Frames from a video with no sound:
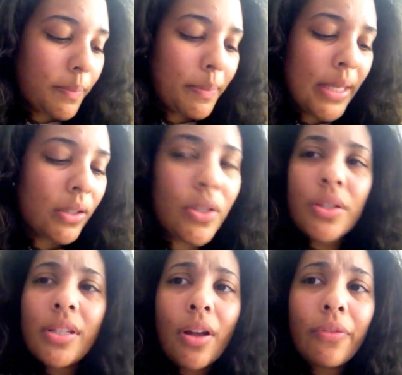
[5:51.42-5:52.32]
Build
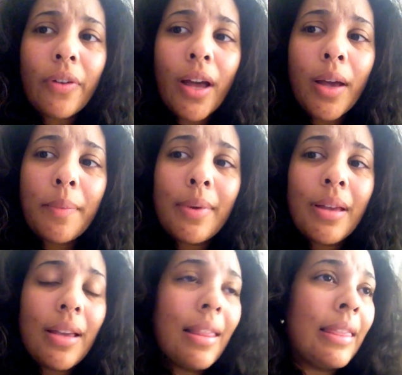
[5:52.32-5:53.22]
yourself up,
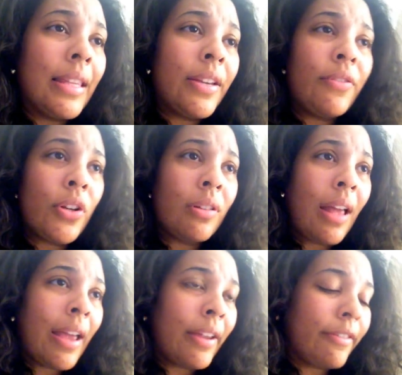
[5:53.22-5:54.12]
live your
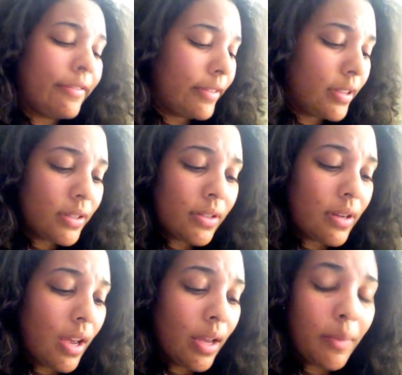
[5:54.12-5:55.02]
life
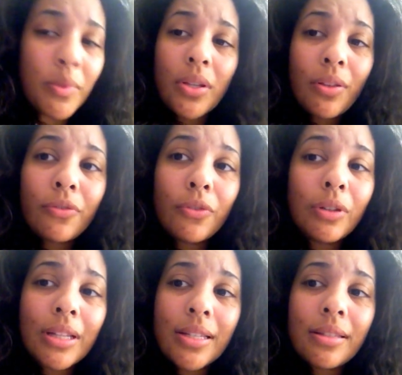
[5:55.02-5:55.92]
to the
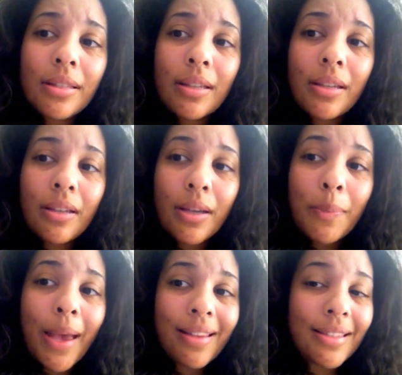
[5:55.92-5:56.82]
fullest
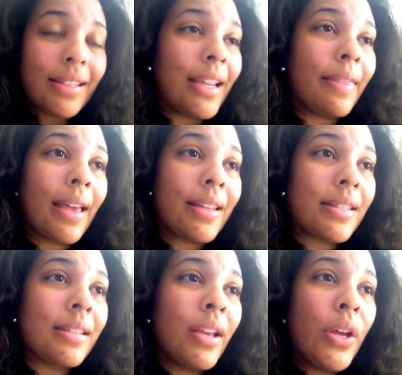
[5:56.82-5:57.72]
capacity, and
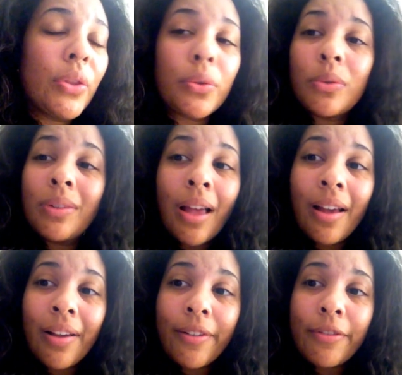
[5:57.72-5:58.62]
that's through
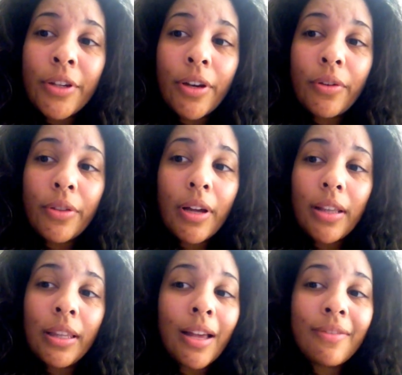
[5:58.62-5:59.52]
love. You know, the
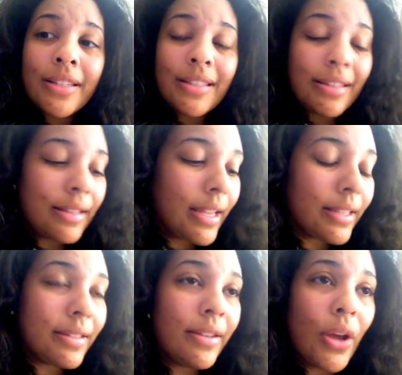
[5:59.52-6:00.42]
love
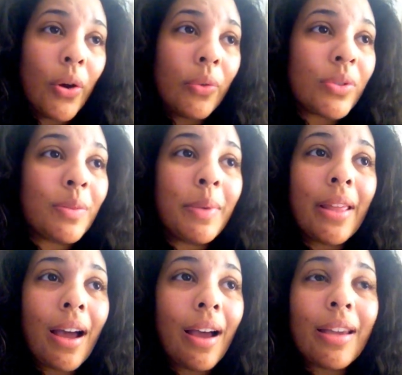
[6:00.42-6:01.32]
is known to be
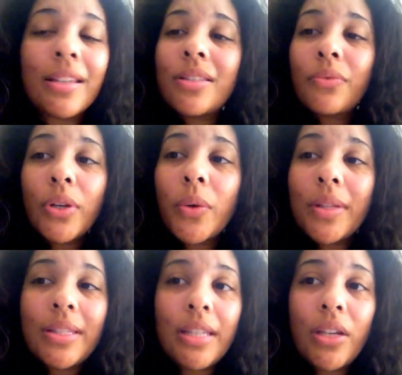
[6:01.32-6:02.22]
the highest
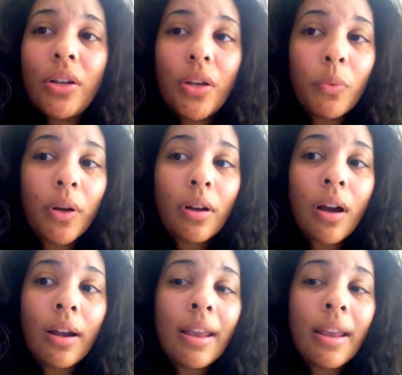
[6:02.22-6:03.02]
frequency you can work on,